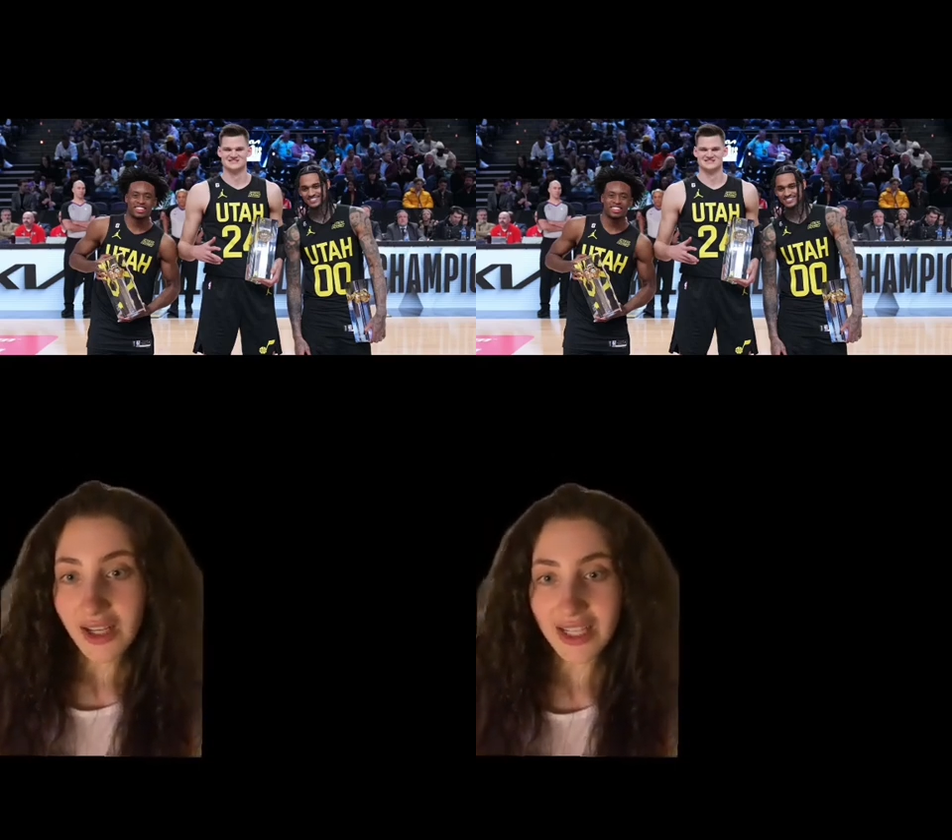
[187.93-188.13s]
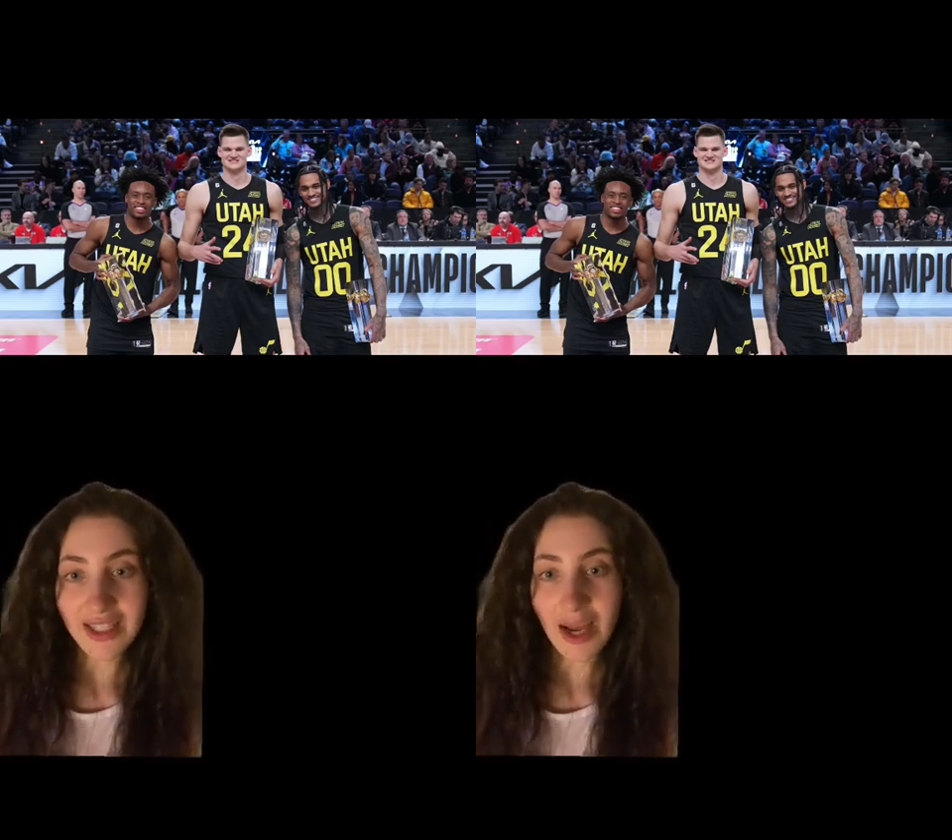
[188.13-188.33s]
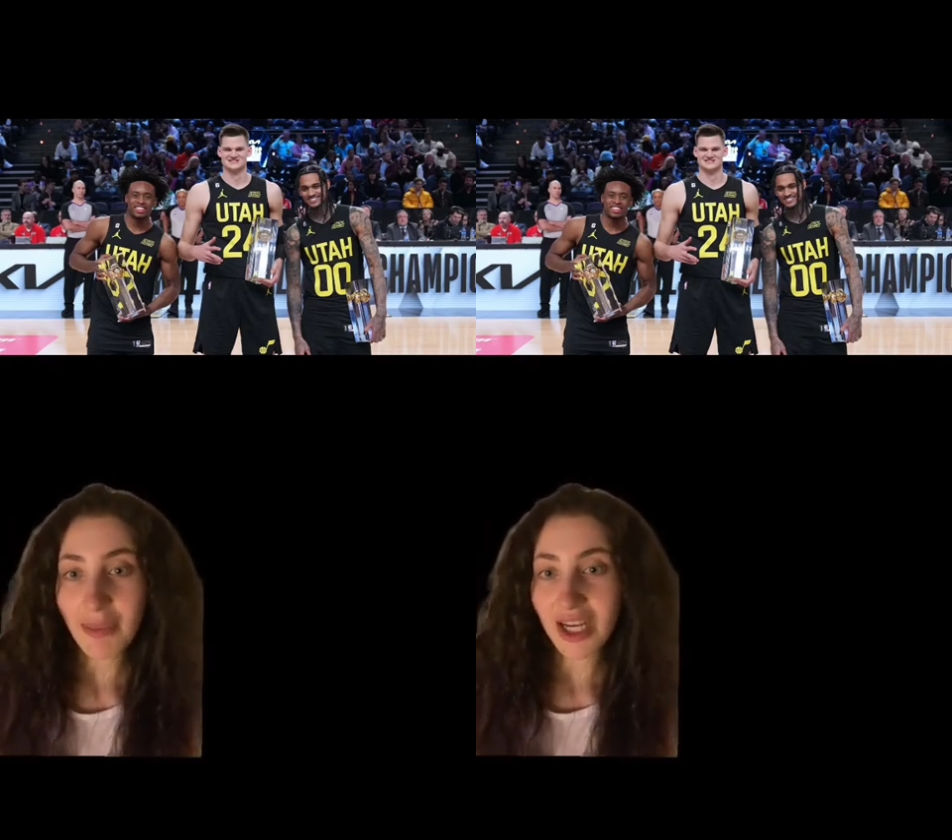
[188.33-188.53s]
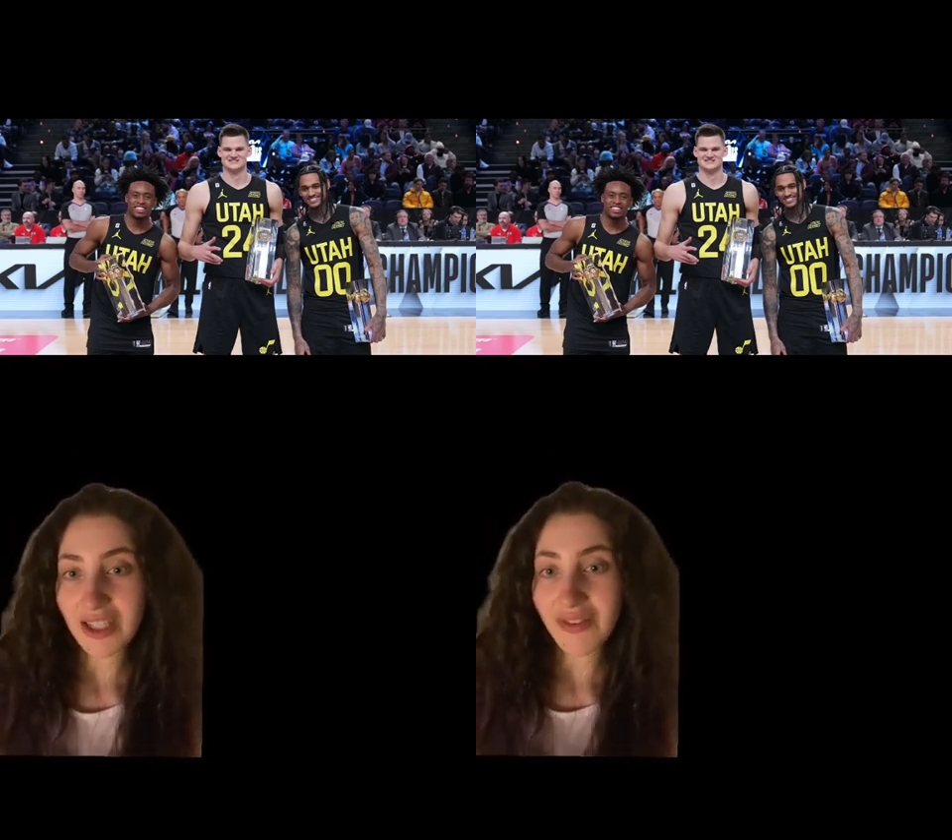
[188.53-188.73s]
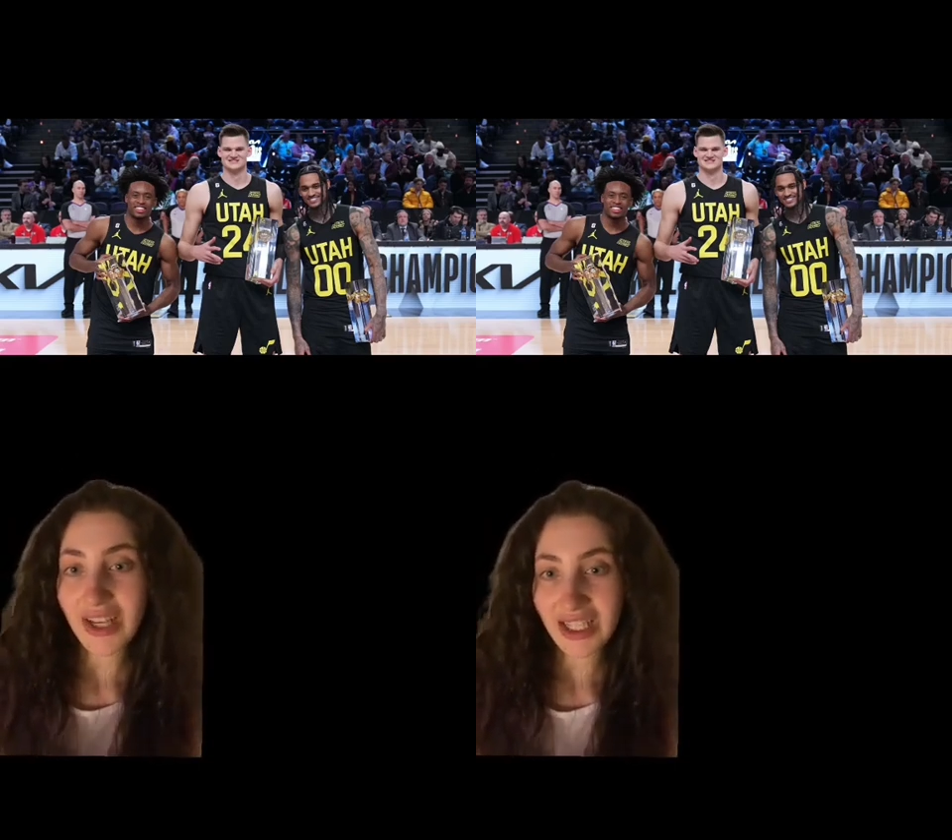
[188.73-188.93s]
is not because
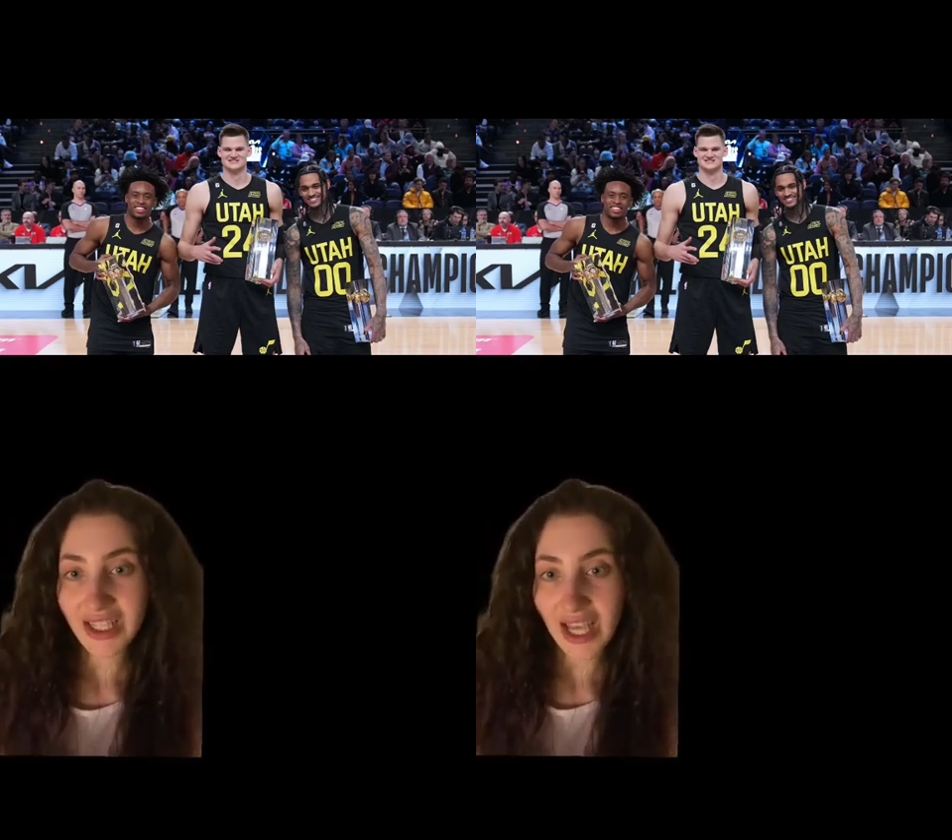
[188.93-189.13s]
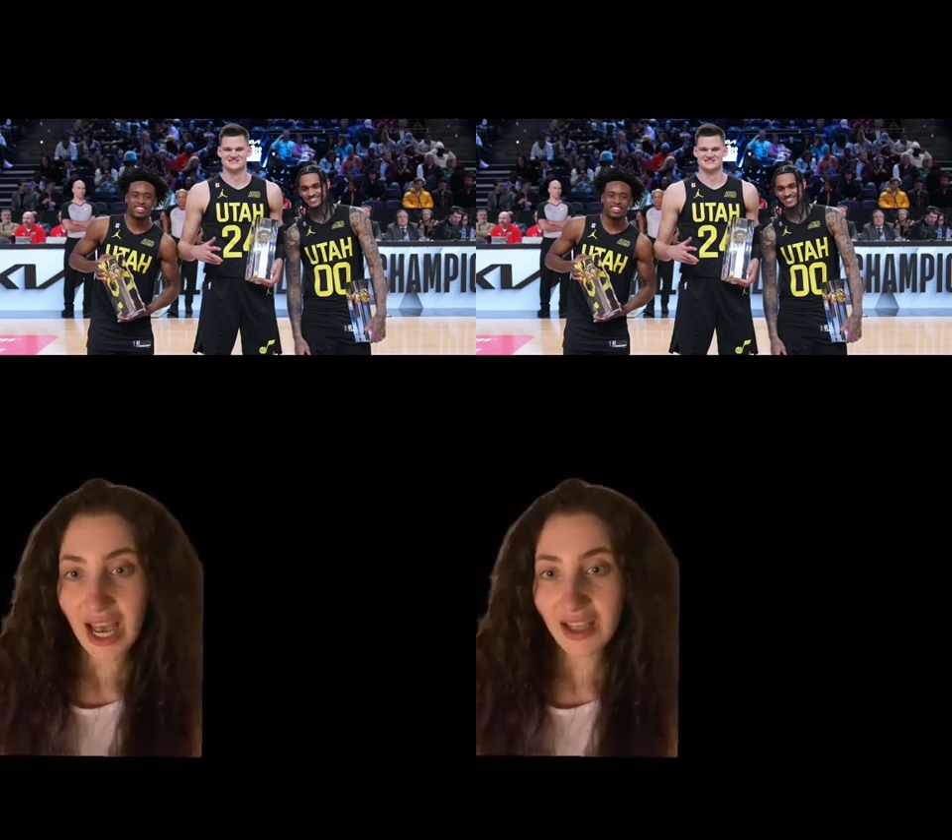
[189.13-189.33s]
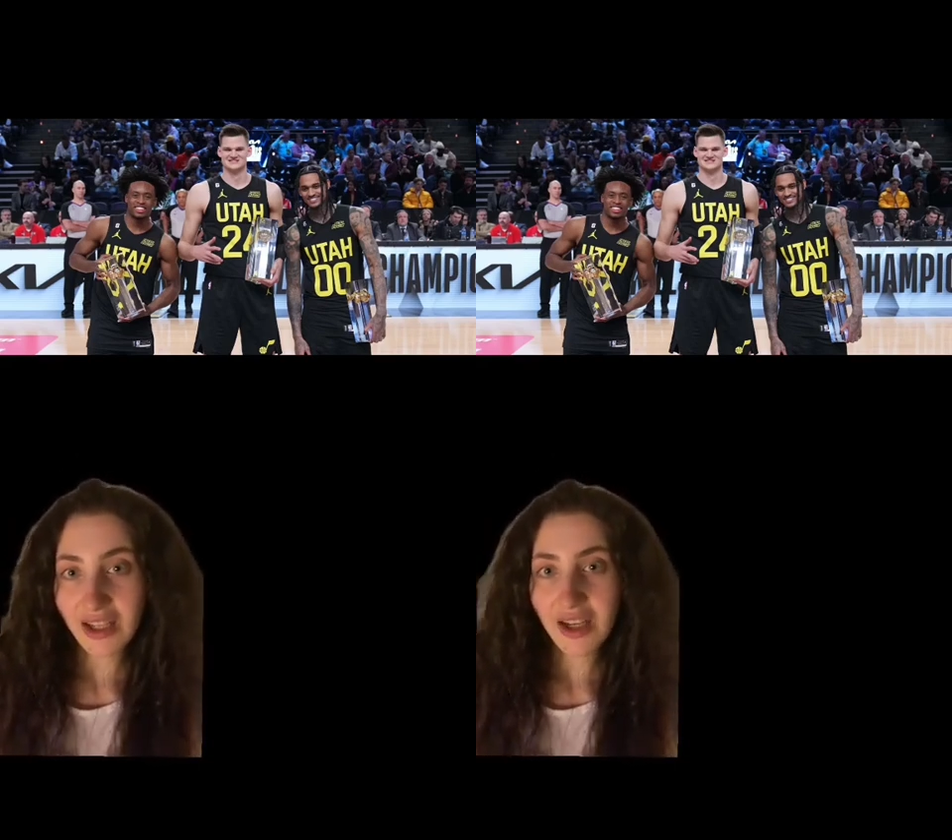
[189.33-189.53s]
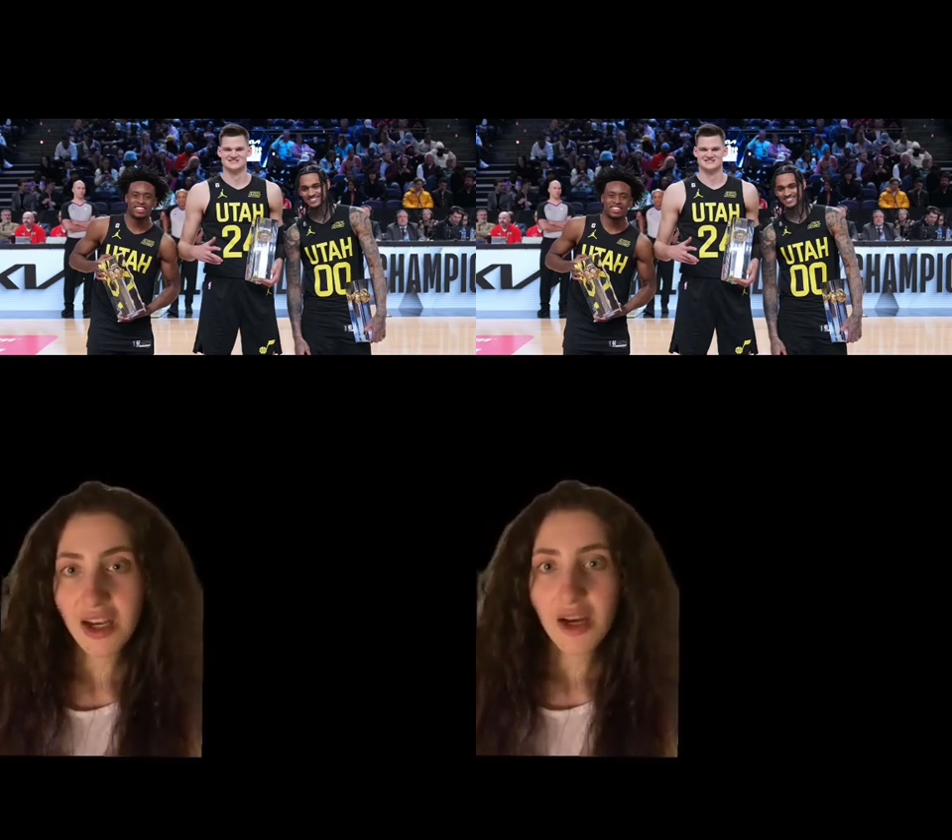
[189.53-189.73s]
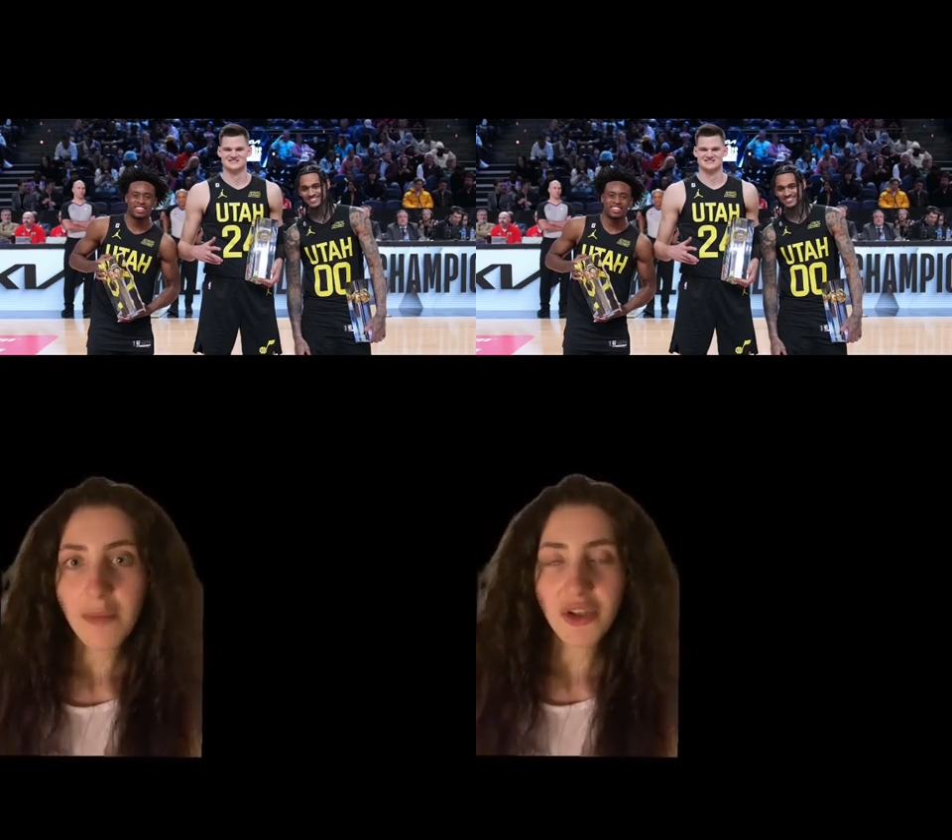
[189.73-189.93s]
of his talent,
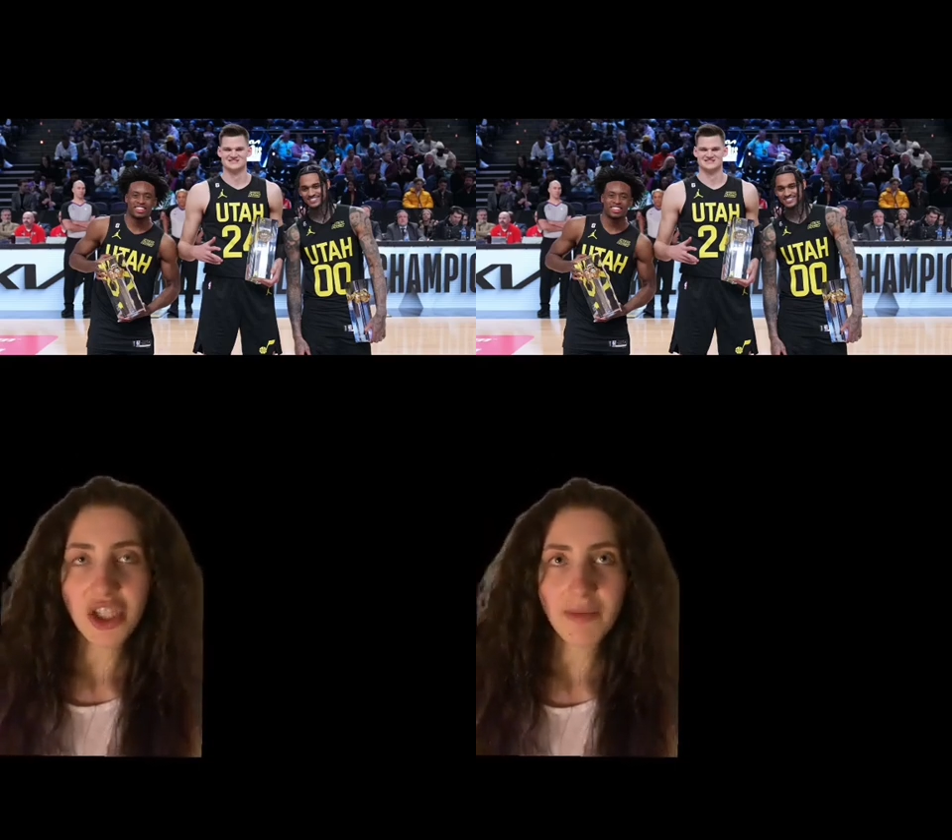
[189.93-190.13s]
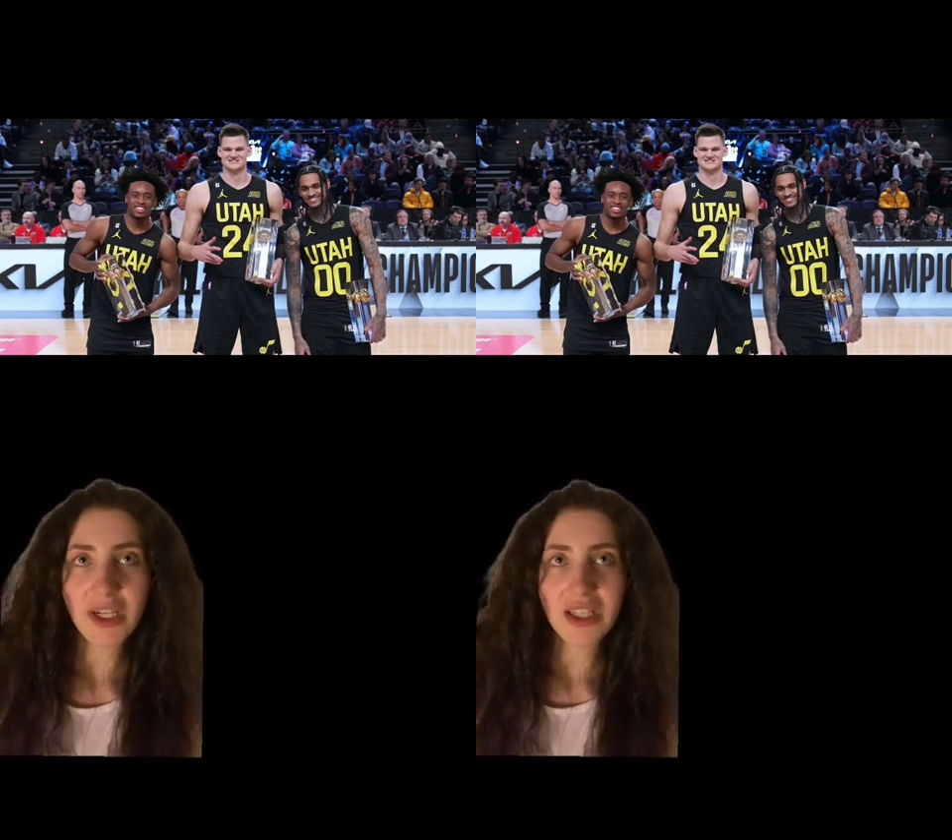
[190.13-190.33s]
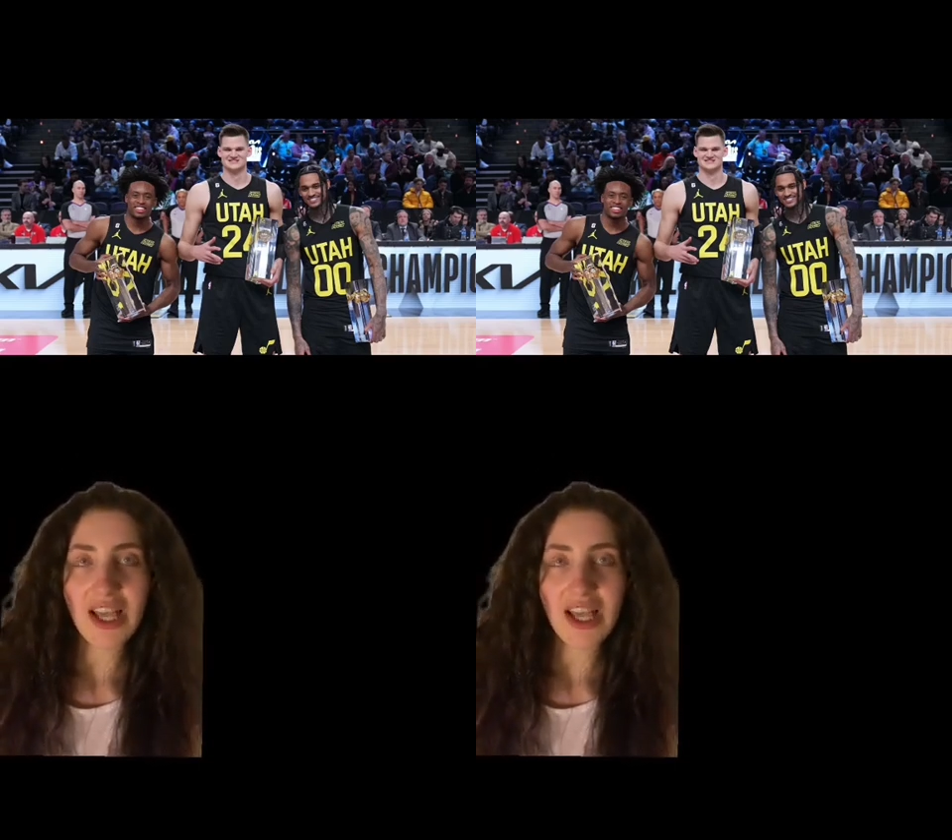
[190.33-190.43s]
but just because they had